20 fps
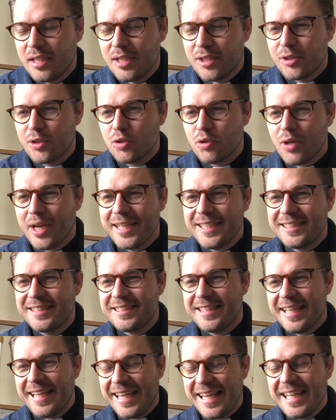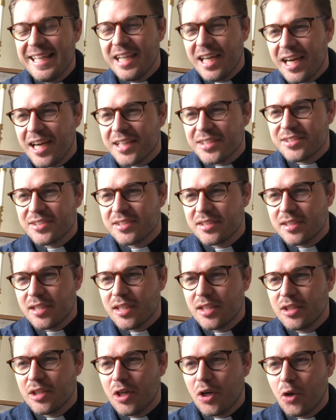Christ in us,
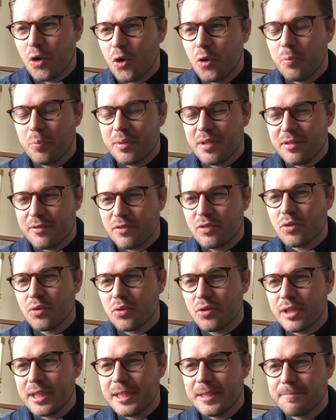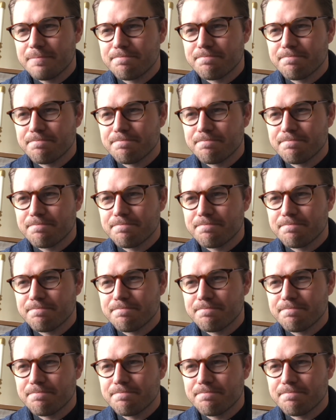the hope of glory.